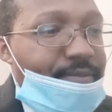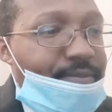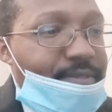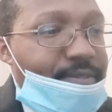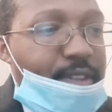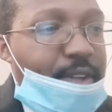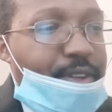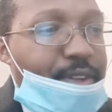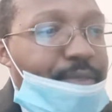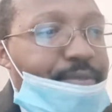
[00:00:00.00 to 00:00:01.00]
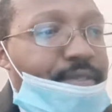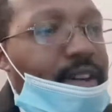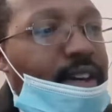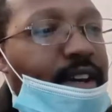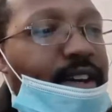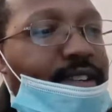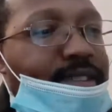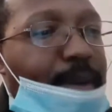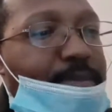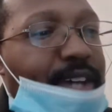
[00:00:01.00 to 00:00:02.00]
No, you don't.
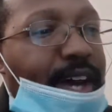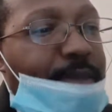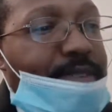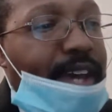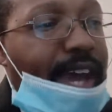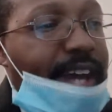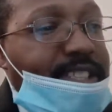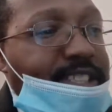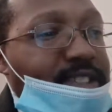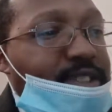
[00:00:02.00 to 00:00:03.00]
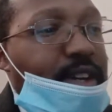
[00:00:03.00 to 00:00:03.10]
Sometimes the actions